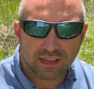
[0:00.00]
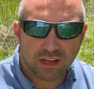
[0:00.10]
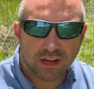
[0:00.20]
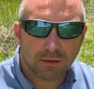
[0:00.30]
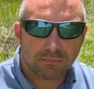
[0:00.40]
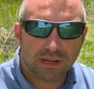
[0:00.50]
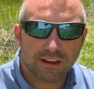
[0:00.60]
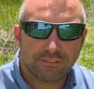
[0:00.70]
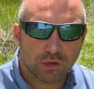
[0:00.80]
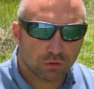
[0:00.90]
But
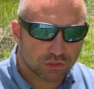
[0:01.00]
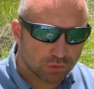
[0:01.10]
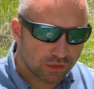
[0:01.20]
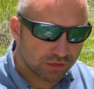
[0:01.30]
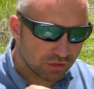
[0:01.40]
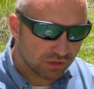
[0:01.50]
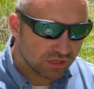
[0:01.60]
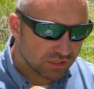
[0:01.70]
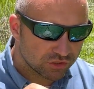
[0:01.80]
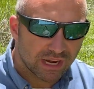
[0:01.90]
if you'll shorten your
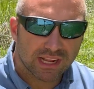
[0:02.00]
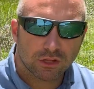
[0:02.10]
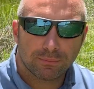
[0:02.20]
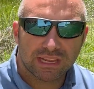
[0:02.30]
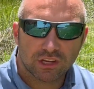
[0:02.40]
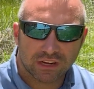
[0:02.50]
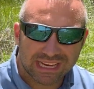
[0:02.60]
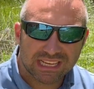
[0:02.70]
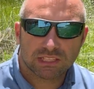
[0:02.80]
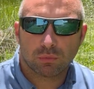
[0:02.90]
string a little bit, your
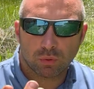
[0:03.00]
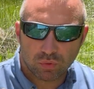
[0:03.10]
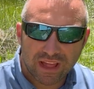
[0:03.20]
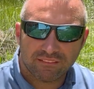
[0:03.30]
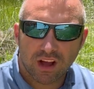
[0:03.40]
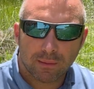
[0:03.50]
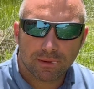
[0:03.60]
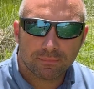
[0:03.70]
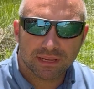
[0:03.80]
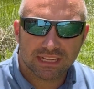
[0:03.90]
engine will rev up
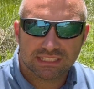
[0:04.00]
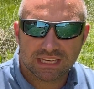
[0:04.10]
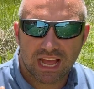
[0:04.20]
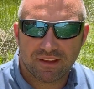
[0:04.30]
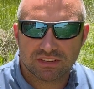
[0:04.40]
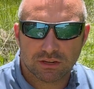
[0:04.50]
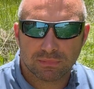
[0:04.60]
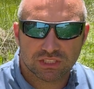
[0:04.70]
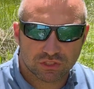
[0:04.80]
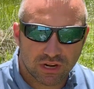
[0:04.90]
because it's not having so
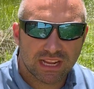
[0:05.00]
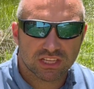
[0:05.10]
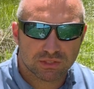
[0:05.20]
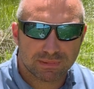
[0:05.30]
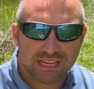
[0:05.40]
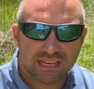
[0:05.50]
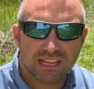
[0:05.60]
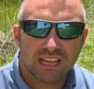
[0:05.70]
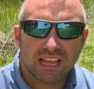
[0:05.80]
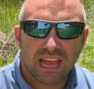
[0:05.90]
much string to spin,
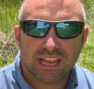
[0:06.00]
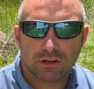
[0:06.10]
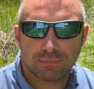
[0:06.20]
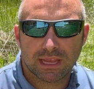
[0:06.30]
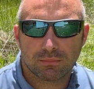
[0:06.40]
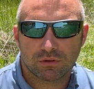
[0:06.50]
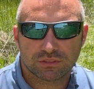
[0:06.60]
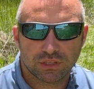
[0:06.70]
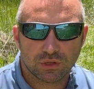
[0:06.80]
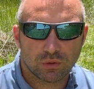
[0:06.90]
and you'll be able
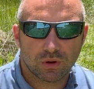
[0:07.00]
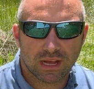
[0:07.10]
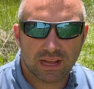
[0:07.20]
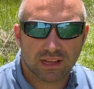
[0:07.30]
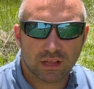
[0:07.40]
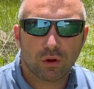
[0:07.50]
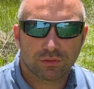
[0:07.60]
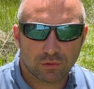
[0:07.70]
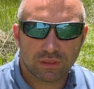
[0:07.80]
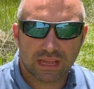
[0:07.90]
to go
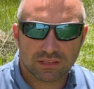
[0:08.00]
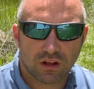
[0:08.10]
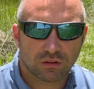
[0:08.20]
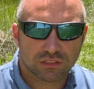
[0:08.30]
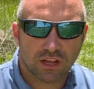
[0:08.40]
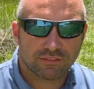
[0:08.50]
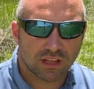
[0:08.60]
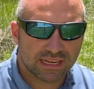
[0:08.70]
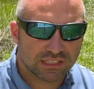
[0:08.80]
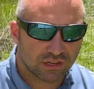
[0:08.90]
through that taller stuff a
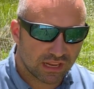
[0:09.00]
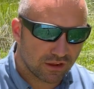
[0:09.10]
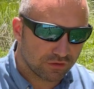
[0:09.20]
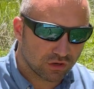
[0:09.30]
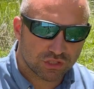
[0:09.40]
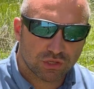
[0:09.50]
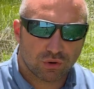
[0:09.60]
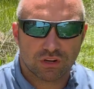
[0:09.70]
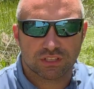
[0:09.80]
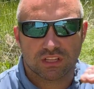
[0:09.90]
lot easier. Now, if you're on
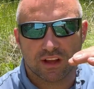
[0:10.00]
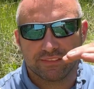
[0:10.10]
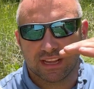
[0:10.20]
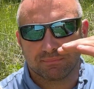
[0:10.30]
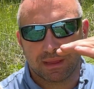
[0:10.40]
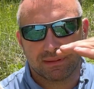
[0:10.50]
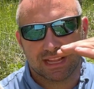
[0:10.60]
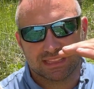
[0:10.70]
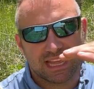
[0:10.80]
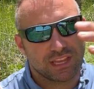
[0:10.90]
shorter stuff, like maybe
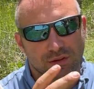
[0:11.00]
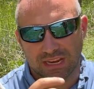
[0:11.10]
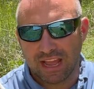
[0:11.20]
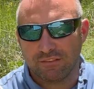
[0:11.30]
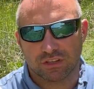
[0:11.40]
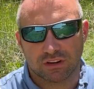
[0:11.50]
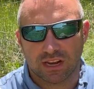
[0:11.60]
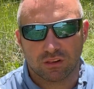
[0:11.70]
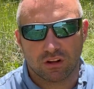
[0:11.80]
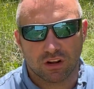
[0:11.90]
like that, you can have your
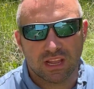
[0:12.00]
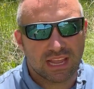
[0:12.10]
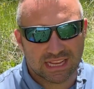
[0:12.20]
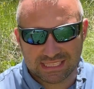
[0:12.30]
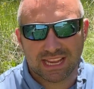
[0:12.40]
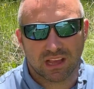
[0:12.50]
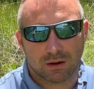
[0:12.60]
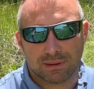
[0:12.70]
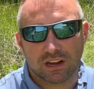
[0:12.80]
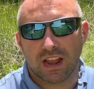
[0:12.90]
string longer and take out
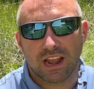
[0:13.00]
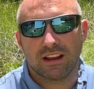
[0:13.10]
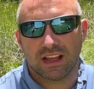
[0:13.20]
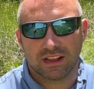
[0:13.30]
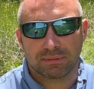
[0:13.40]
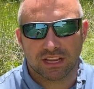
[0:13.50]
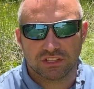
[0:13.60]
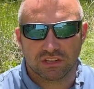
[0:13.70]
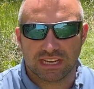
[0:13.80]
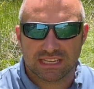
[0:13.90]
a bigger area because
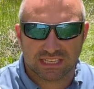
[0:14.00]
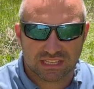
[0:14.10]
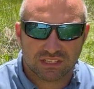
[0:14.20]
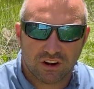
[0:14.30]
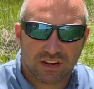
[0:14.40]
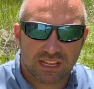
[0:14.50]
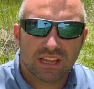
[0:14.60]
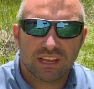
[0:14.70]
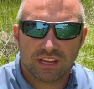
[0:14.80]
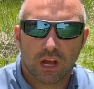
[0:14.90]
your engine can turn it,
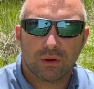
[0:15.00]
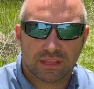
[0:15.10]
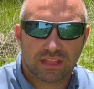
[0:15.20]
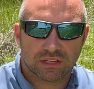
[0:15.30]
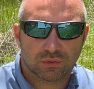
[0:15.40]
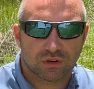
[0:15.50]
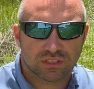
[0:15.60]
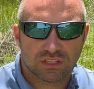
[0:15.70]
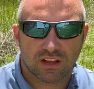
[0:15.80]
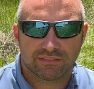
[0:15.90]
you know, in that shorter
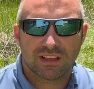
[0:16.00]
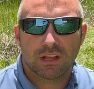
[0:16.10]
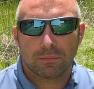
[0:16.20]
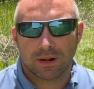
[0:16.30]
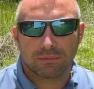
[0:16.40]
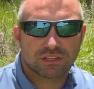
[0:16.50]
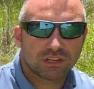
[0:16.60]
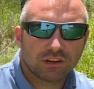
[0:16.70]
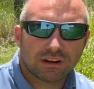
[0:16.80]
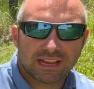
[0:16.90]
stuff. But I'm gonna
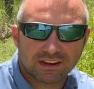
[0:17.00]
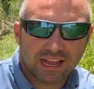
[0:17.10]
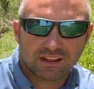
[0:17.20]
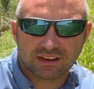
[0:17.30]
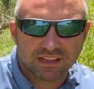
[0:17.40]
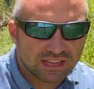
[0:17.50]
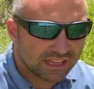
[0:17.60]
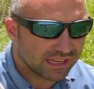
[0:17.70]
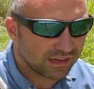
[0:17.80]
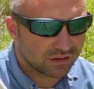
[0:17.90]
show you right here how to
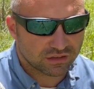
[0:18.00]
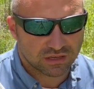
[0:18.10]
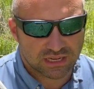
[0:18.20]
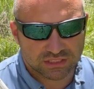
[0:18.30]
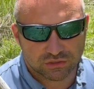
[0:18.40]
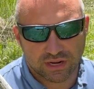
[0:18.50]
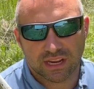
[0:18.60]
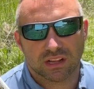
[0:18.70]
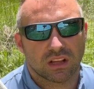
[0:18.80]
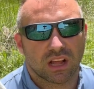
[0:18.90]
get your
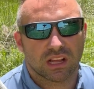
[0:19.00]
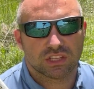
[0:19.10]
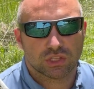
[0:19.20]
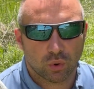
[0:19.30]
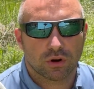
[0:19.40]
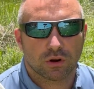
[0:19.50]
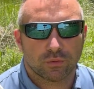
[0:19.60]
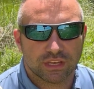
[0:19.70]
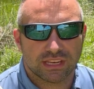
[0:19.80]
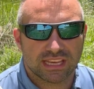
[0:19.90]
string shorter
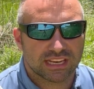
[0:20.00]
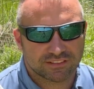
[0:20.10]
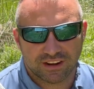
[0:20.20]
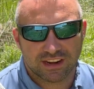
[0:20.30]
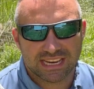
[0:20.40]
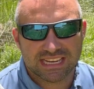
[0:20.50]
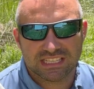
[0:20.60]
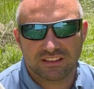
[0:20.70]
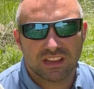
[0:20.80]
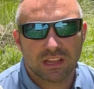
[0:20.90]
when you need it. It's very
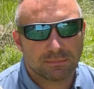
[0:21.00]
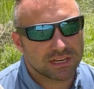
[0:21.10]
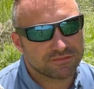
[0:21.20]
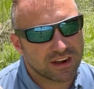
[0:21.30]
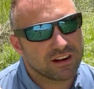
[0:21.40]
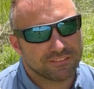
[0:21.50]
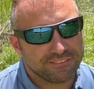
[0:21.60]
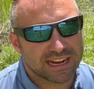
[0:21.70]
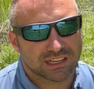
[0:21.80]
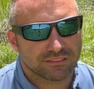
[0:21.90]
easy, but it's very
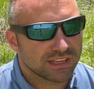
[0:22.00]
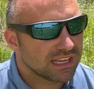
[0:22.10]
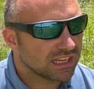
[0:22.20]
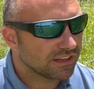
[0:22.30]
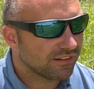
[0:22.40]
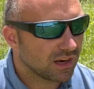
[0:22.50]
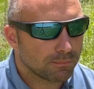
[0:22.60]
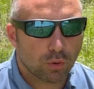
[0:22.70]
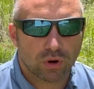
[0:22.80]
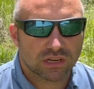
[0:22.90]
effective. It's very
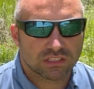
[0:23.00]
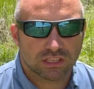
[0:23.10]
important.